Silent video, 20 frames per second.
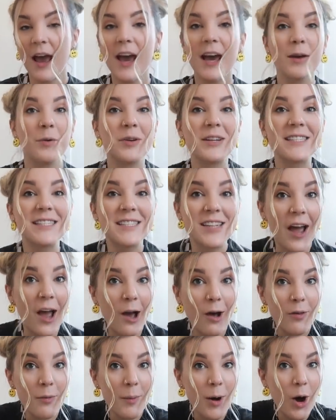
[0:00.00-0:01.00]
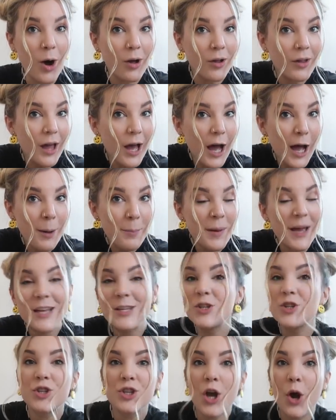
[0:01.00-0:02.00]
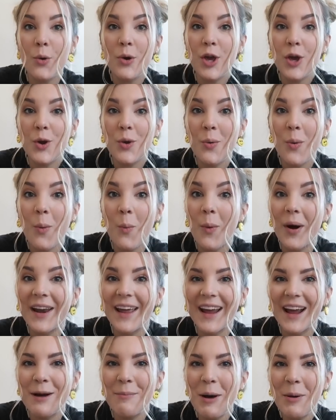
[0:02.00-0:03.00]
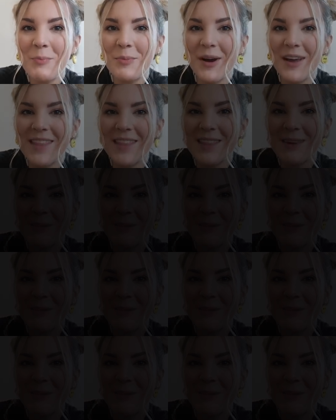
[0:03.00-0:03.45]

I'm gonna style them all up and show you what I come up with.